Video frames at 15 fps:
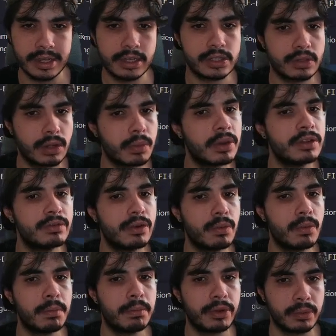So I went for
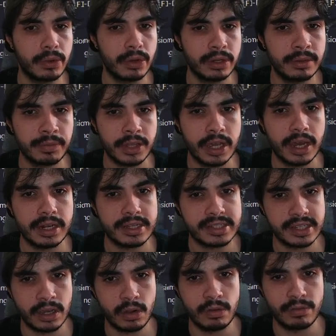1.1 and I
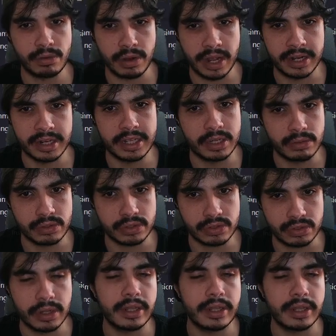set override equals true.